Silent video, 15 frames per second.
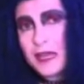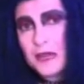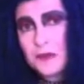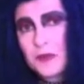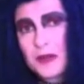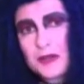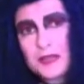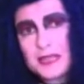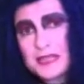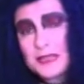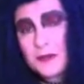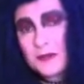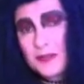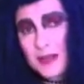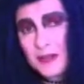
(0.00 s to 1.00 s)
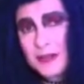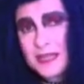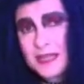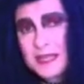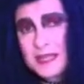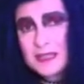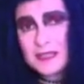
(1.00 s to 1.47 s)
And when they're
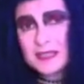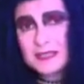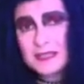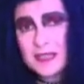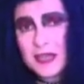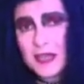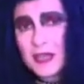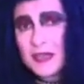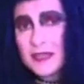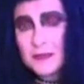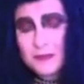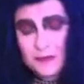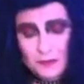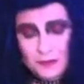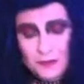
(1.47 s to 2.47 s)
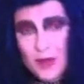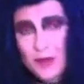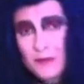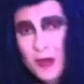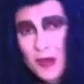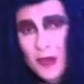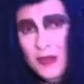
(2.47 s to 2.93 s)
in England,
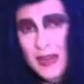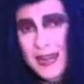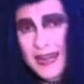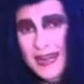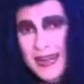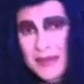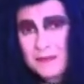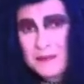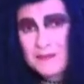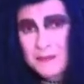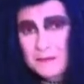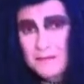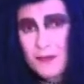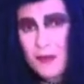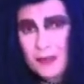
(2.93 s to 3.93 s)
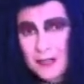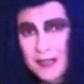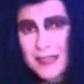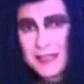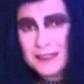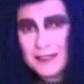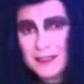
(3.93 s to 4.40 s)
Robo and Lemmy from
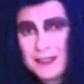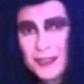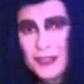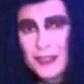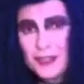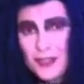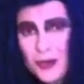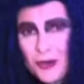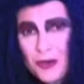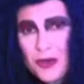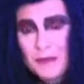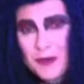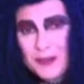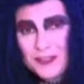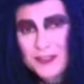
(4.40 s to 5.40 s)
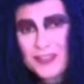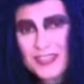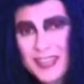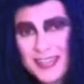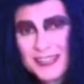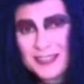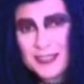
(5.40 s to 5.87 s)
Motorhead show up on
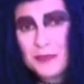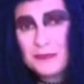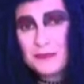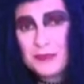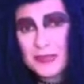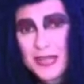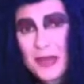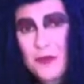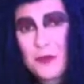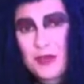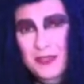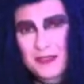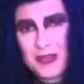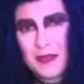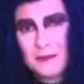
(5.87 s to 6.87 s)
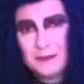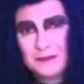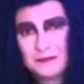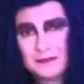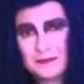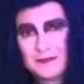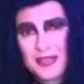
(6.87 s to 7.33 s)
stage and play with them.
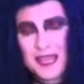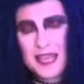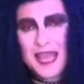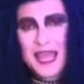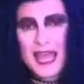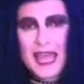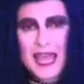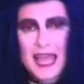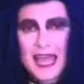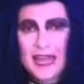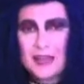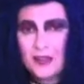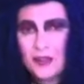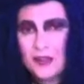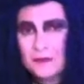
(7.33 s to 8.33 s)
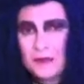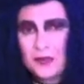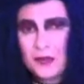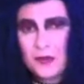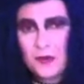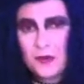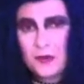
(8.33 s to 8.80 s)
And lo and
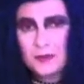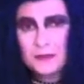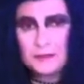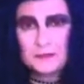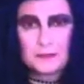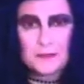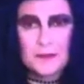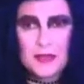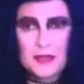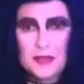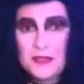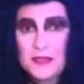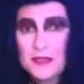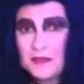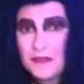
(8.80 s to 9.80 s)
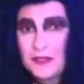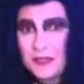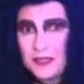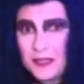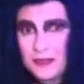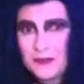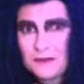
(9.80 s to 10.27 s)
behold, the
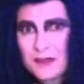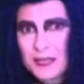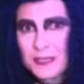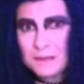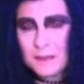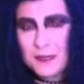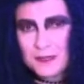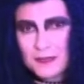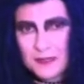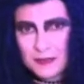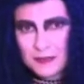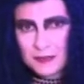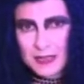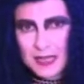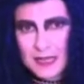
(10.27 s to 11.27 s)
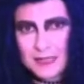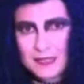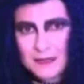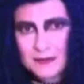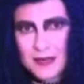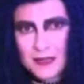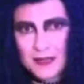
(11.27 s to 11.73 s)
senior vice president of
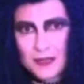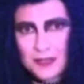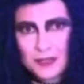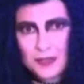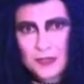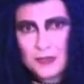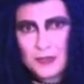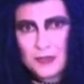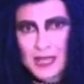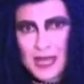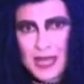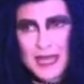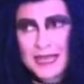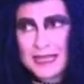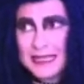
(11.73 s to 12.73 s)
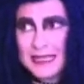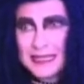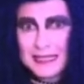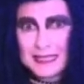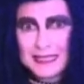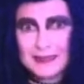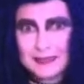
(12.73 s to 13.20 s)
Atlantic Records UK
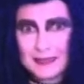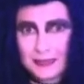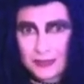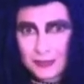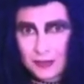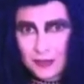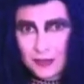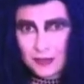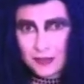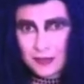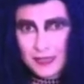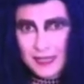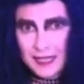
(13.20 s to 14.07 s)
is in that show.